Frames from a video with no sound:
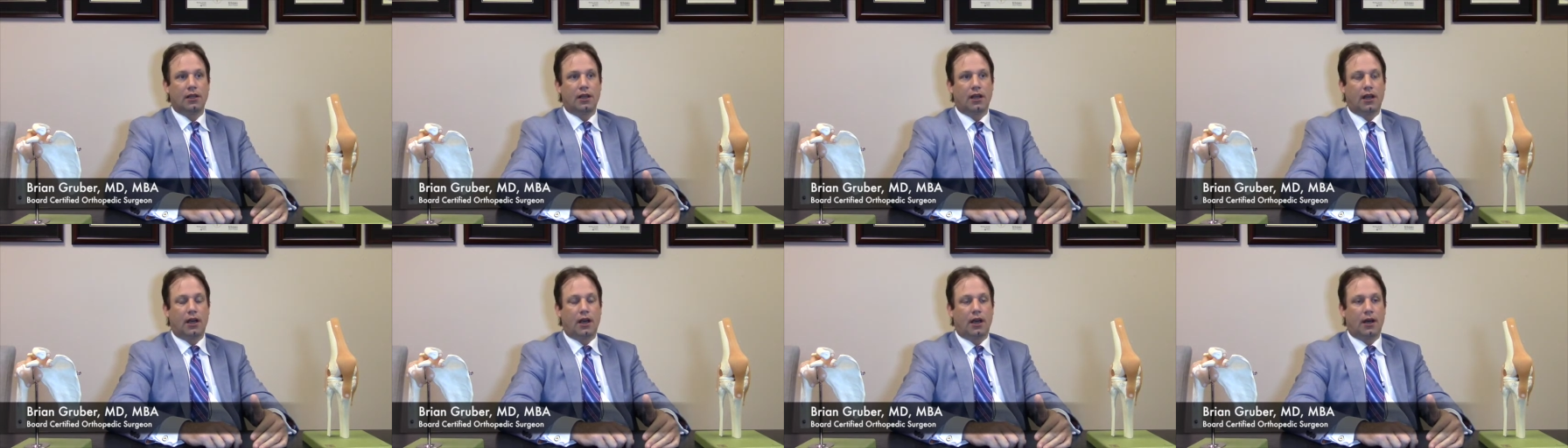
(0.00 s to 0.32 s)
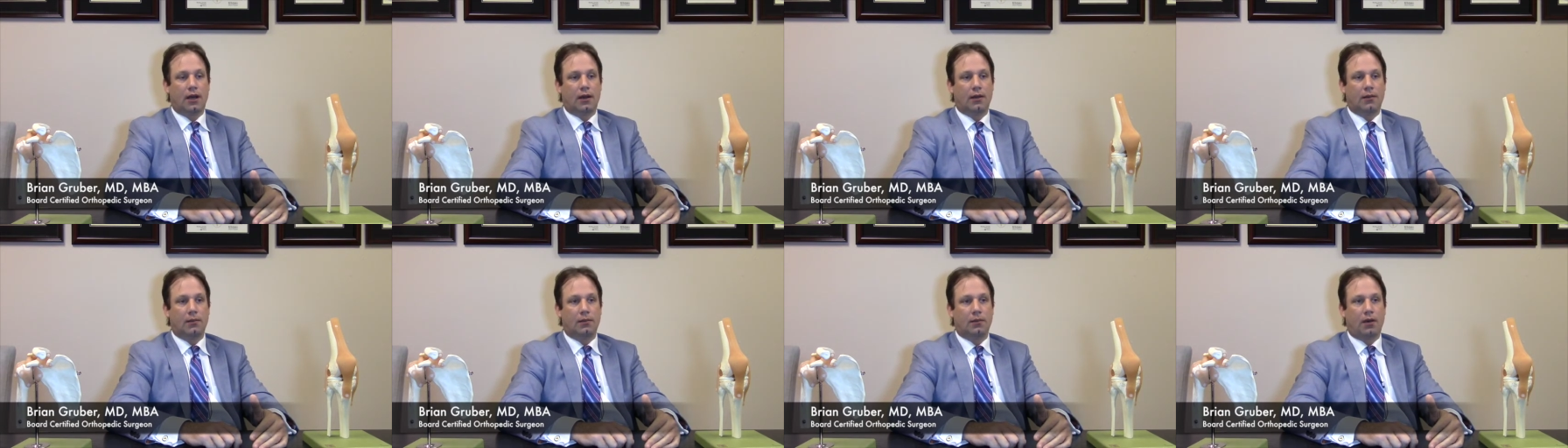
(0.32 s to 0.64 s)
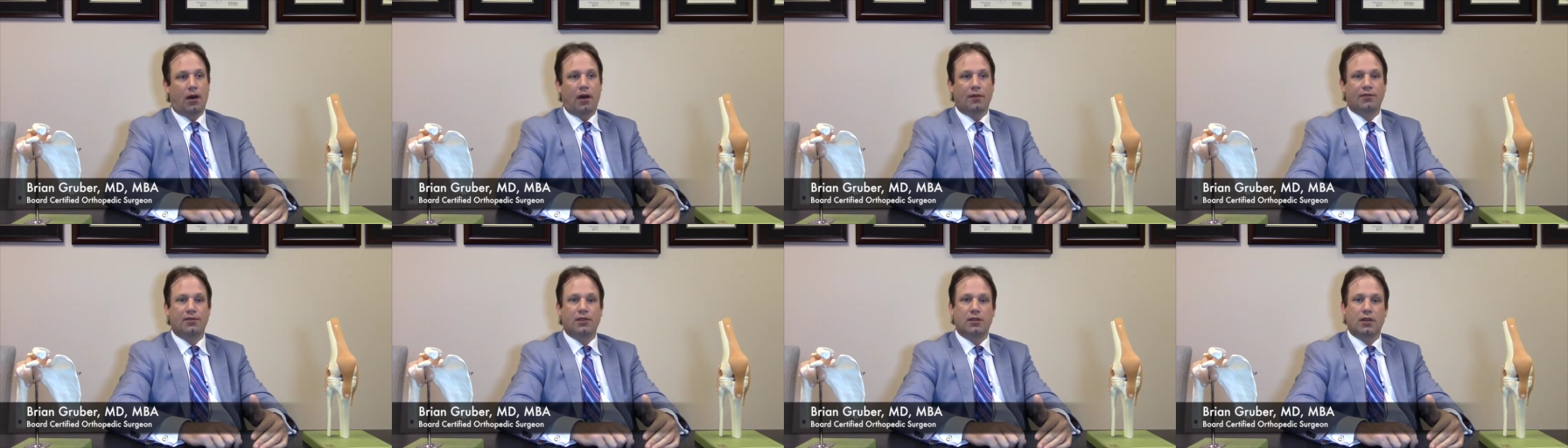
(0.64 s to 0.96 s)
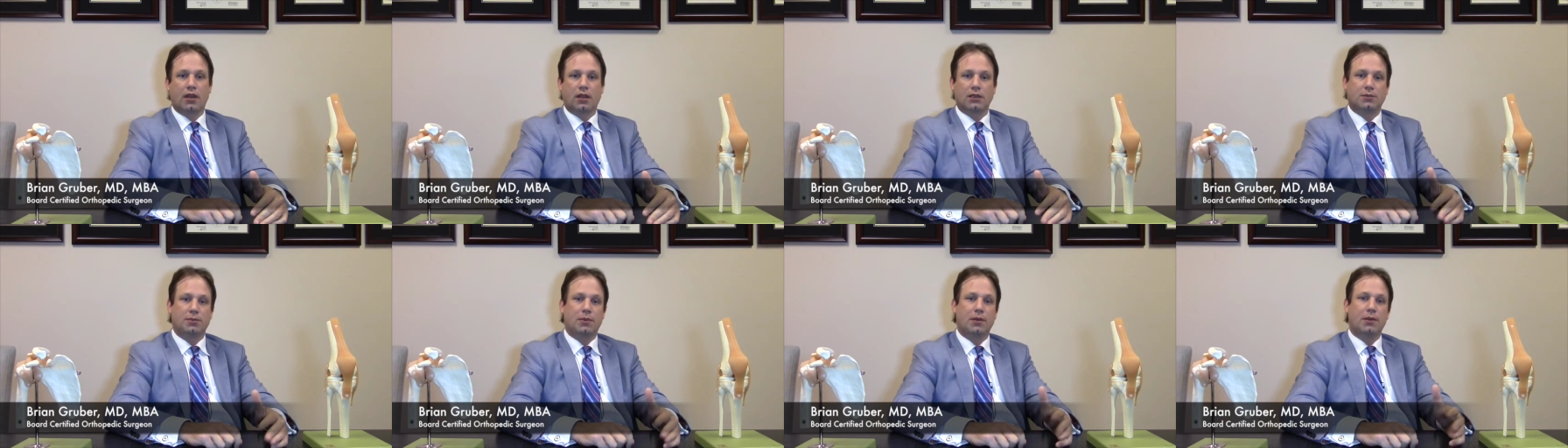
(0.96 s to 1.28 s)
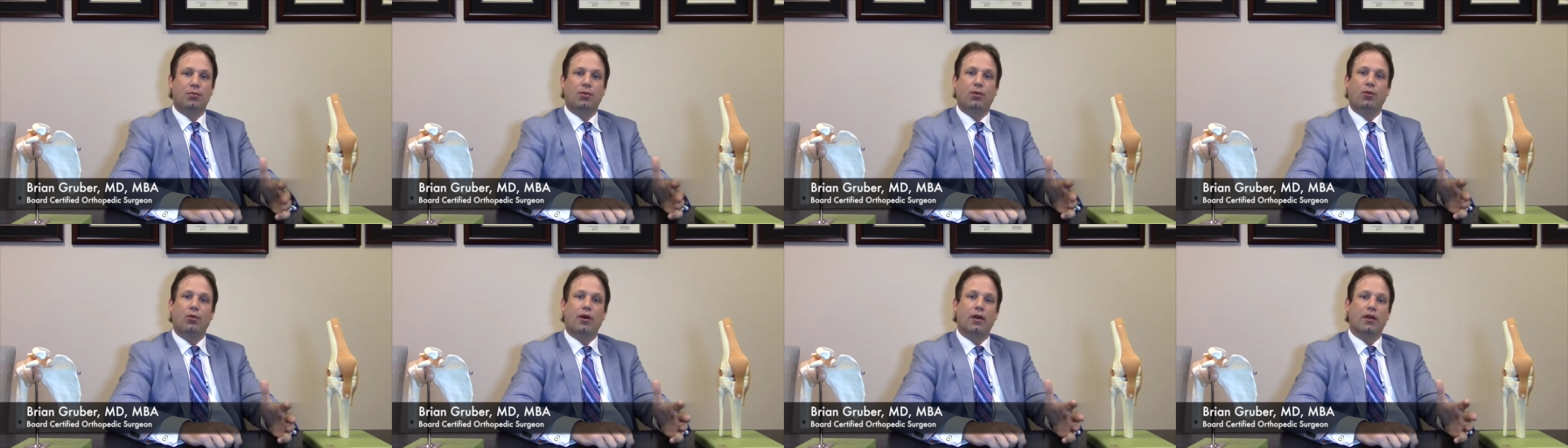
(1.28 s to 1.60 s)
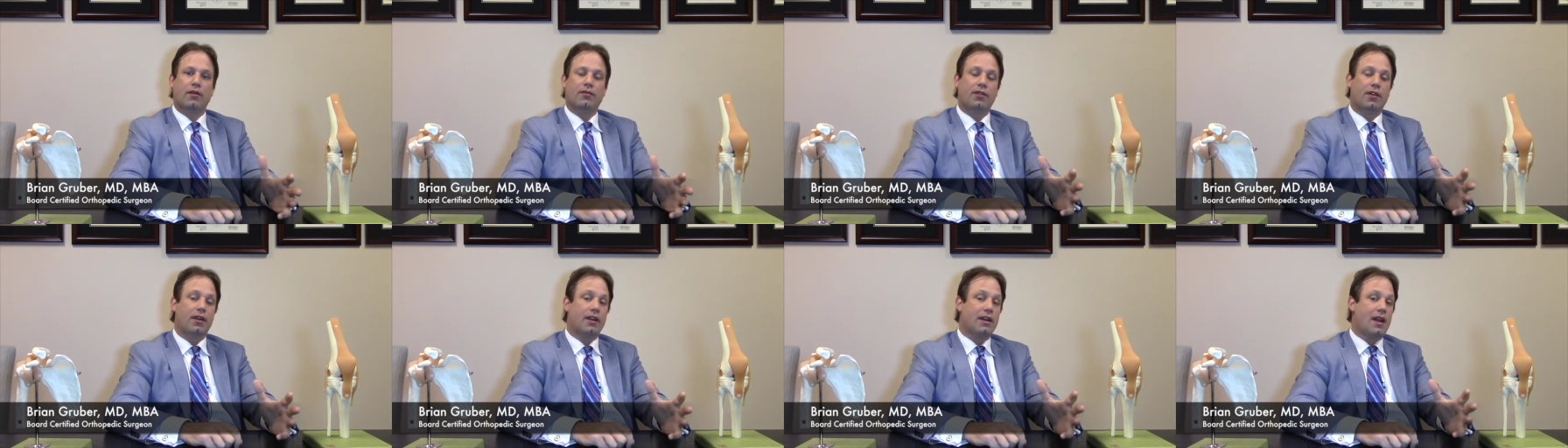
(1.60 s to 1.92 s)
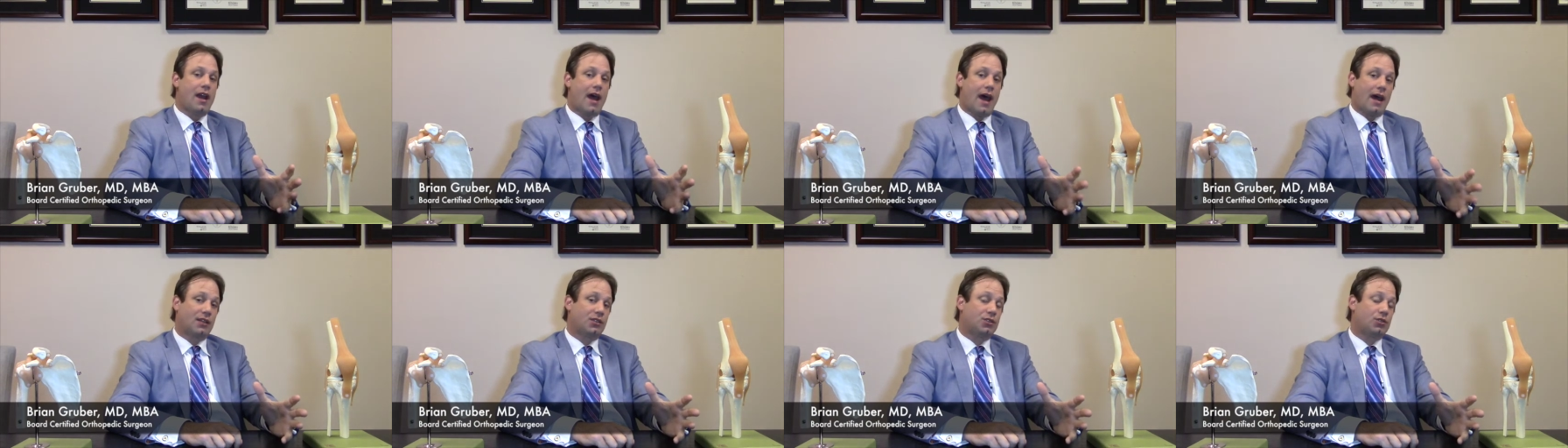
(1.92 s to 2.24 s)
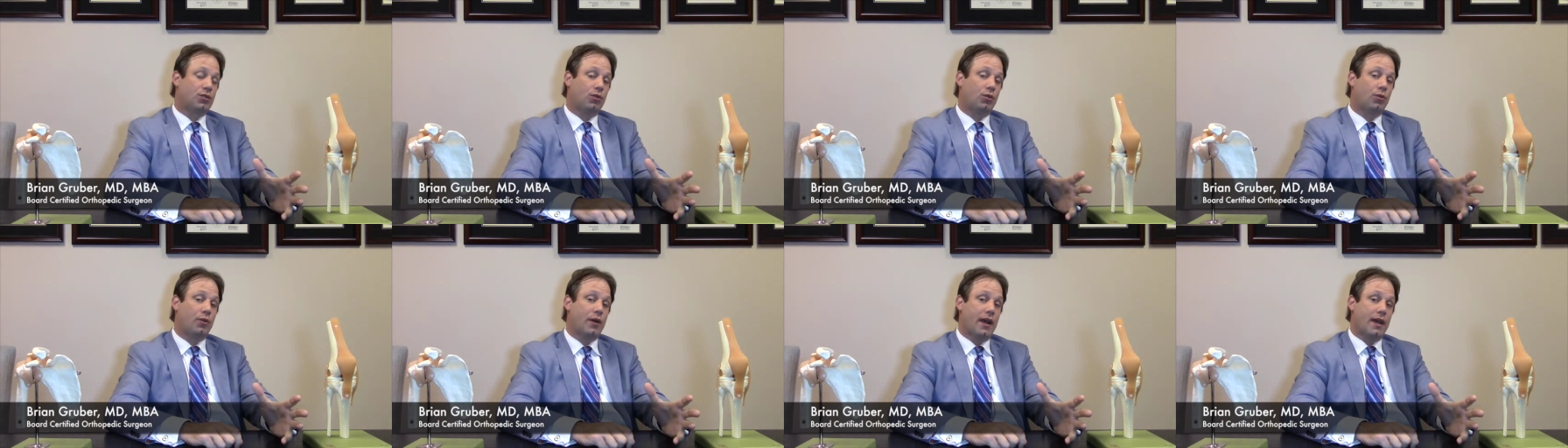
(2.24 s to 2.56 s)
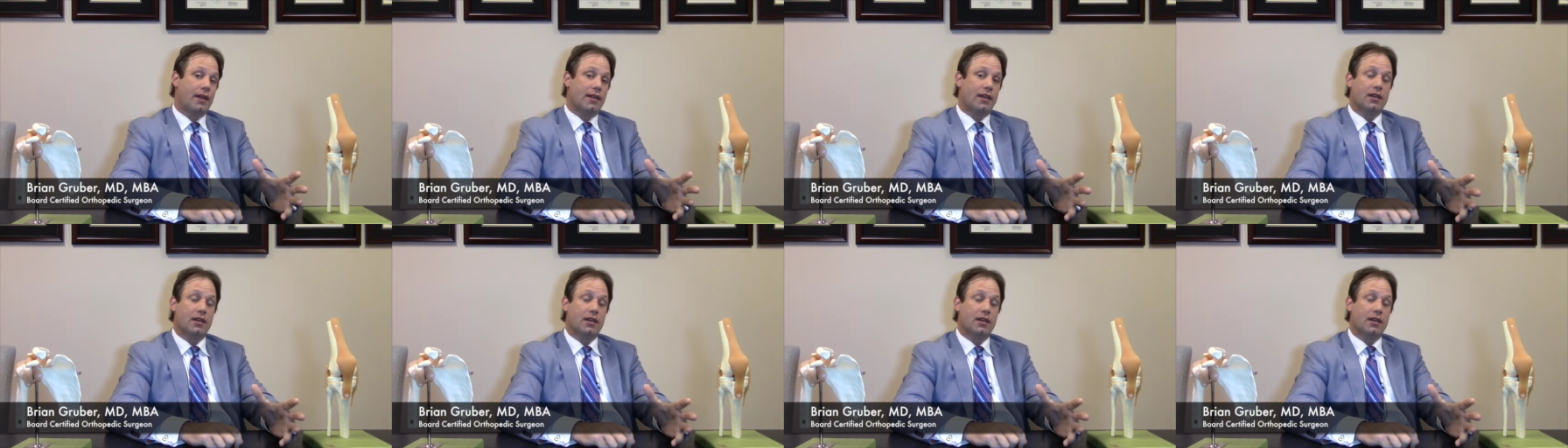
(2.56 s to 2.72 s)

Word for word: Um, oftentimes people want a very natural way.